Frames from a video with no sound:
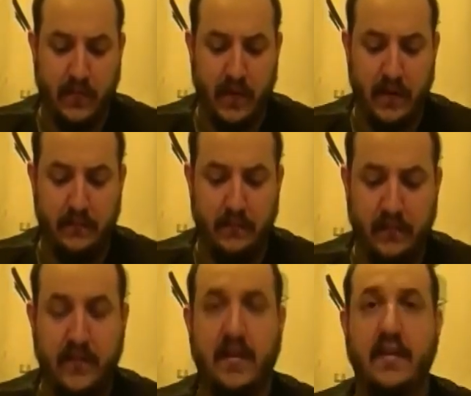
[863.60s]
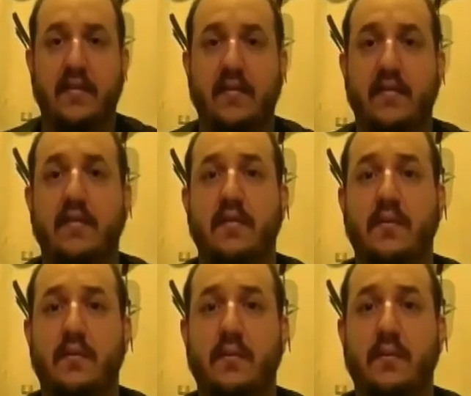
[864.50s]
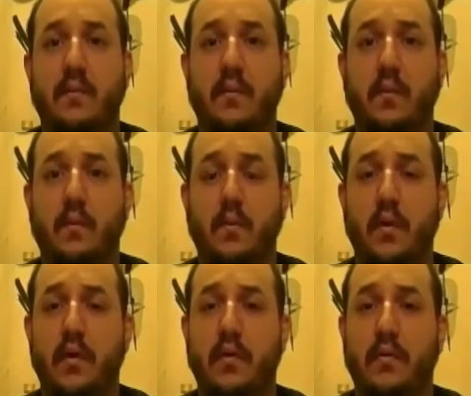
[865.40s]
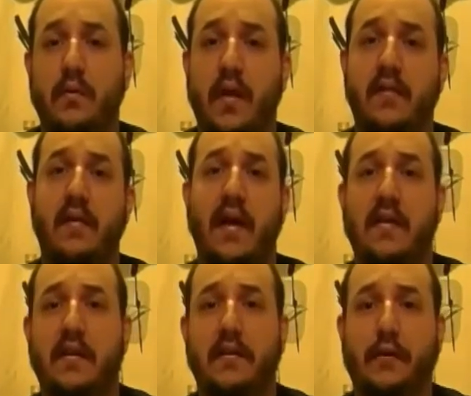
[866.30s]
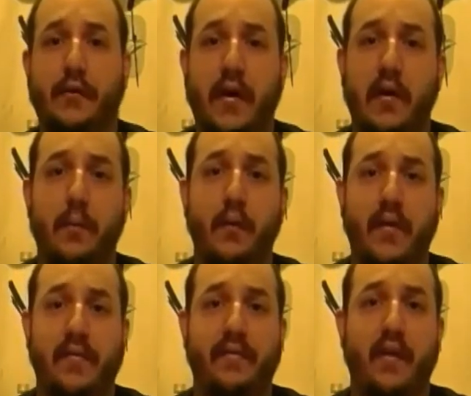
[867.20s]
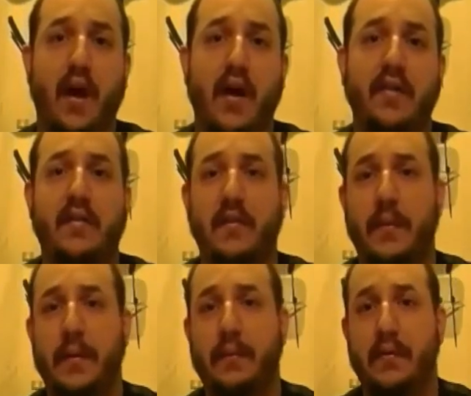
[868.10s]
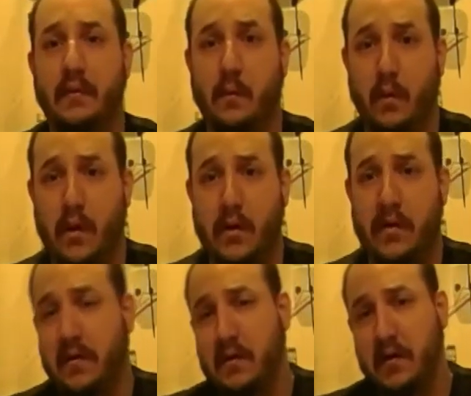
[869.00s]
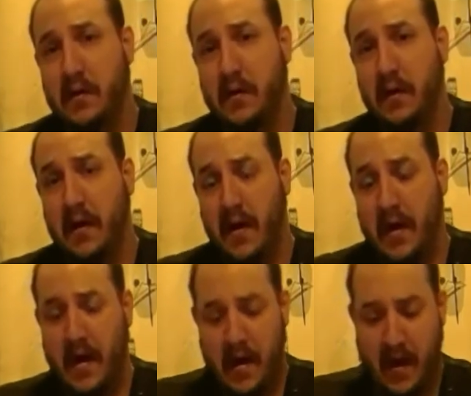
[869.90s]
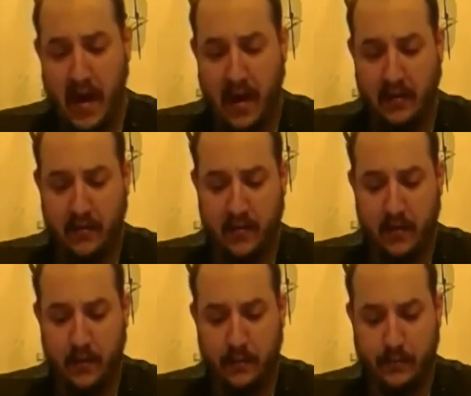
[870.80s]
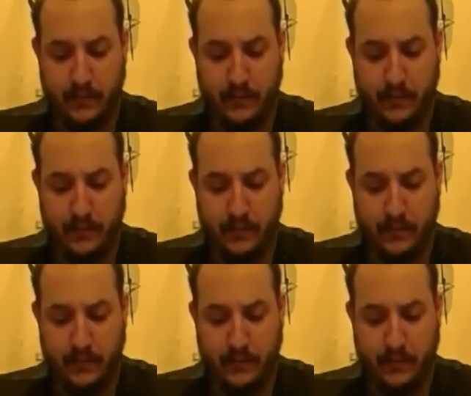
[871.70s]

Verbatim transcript: uh, cities were less likely to create oppressive laws that the people didn't want. And so,